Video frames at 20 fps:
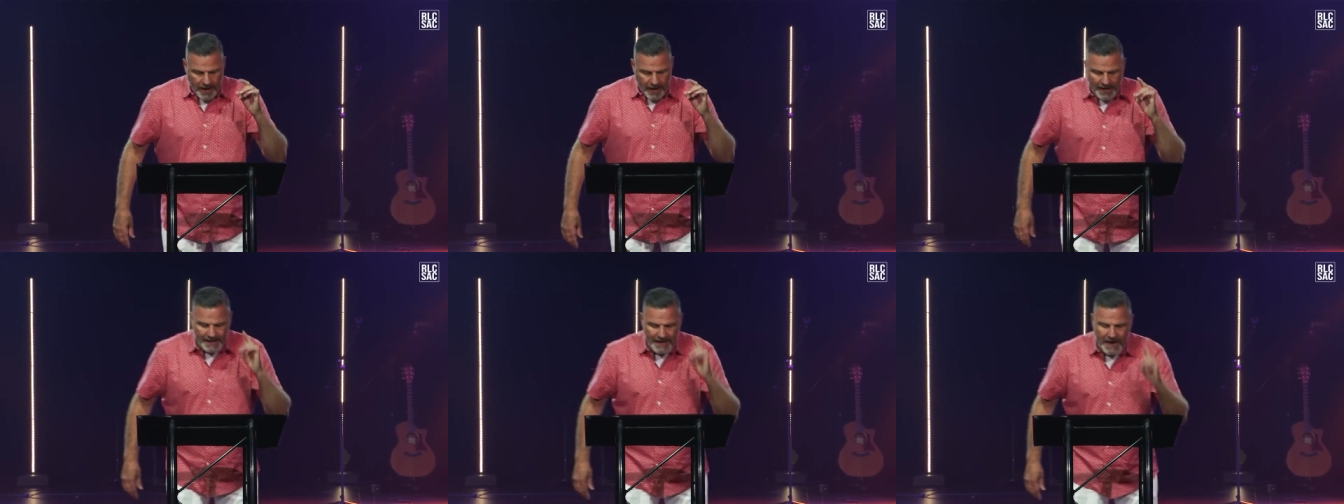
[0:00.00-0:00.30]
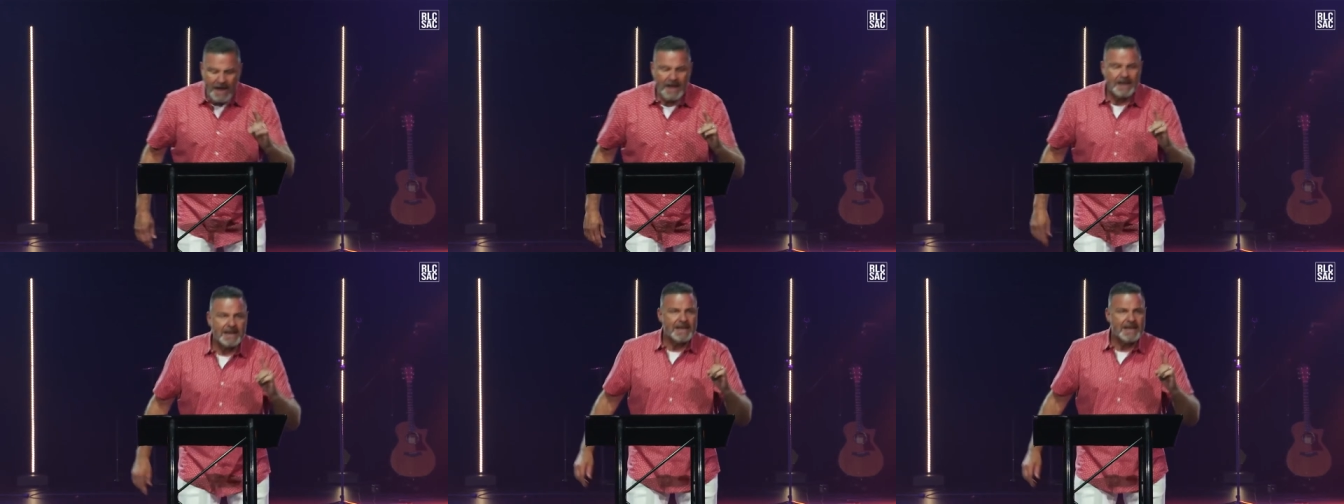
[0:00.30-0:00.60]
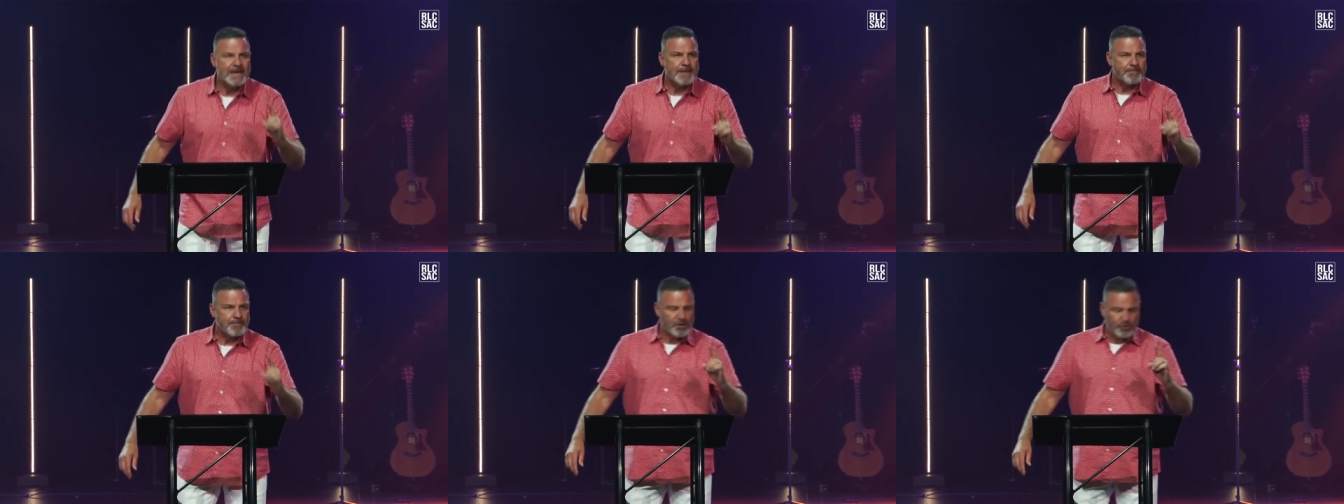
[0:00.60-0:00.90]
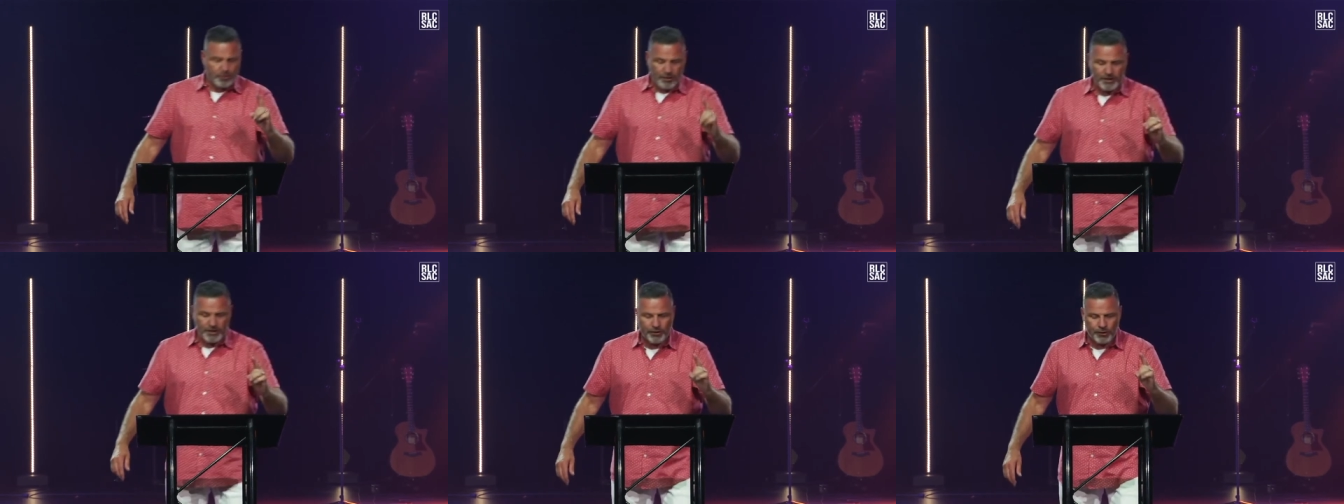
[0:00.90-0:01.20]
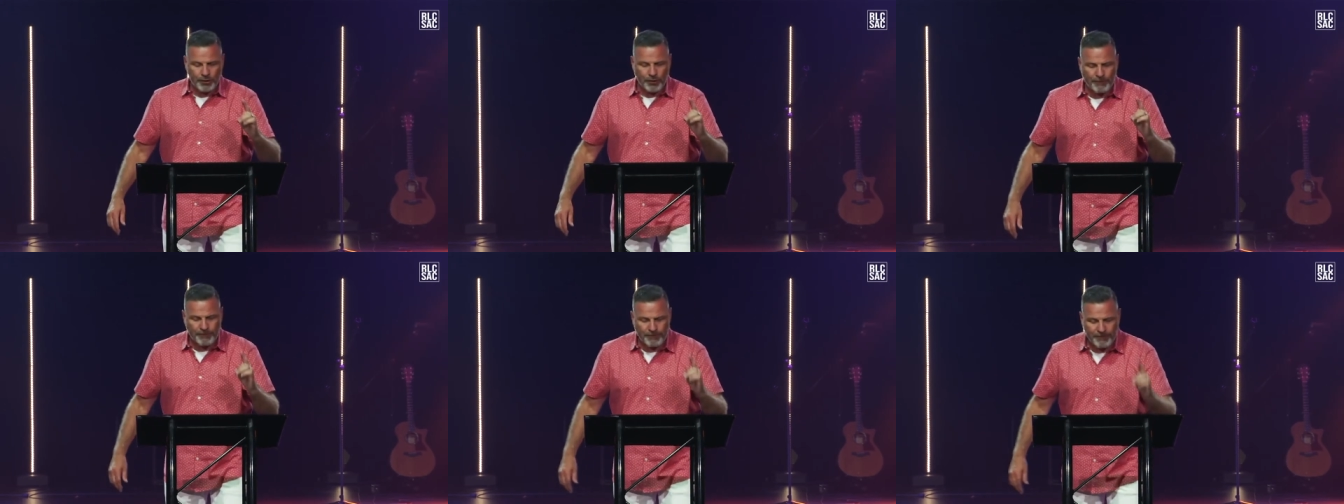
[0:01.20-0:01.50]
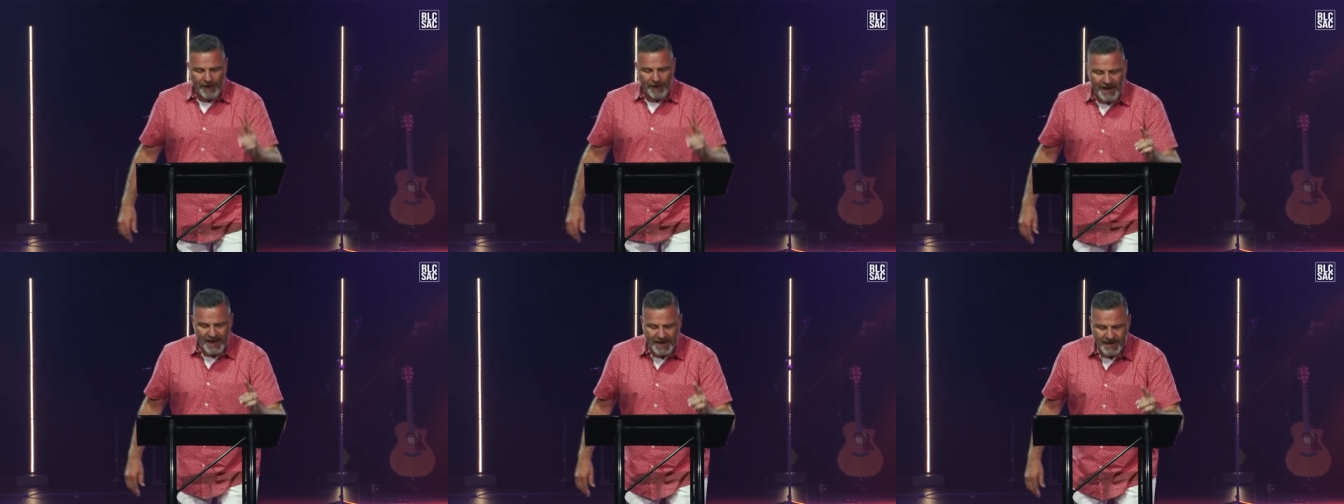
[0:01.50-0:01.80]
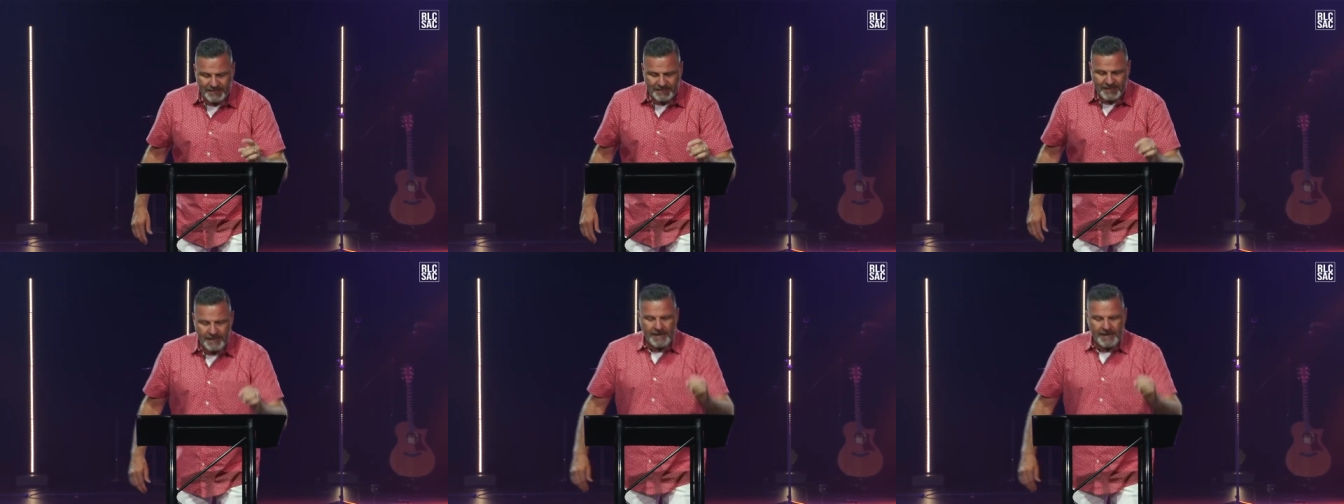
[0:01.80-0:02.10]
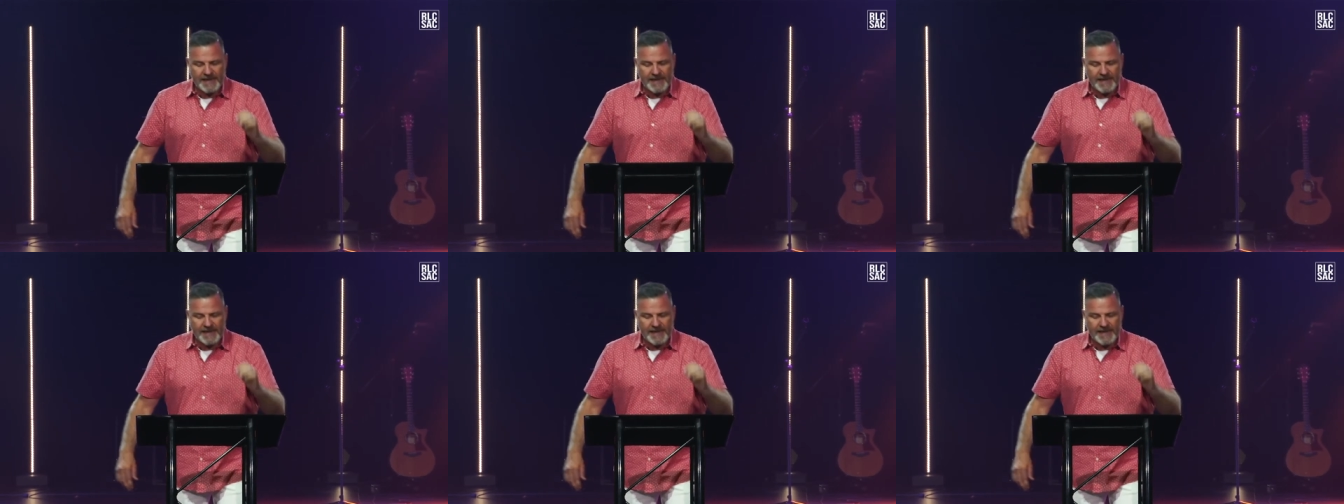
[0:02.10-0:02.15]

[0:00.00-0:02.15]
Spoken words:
An unhypocritical faith